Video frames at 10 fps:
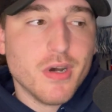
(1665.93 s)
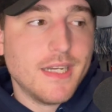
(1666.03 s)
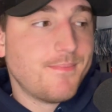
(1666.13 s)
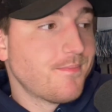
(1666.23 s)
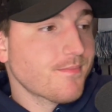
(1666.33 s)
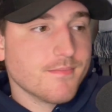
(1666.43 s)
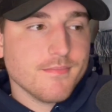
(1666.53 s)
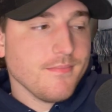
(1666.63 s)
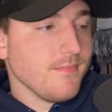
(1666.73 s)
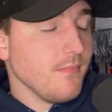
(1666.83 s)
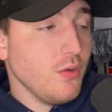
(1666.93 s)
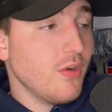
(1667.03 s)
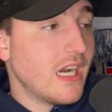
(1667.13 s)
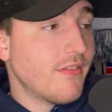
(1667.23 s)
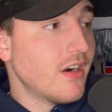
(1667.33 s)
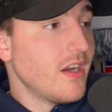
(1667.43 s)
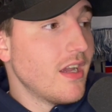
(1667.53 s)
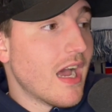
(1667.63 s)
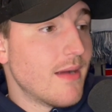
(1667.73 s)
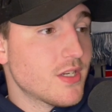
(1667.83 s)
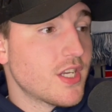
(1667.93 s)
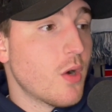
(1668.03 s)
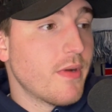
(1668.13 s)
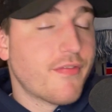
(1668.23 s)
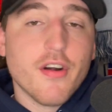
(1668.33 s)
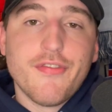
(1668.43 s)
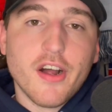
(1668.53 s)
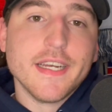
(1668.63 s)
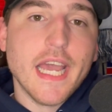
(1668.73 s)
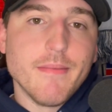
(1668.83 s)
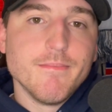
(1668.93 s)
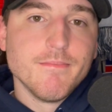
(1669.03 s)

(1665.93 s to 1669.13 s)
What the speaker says: But whatever. I'm just open for a fun game.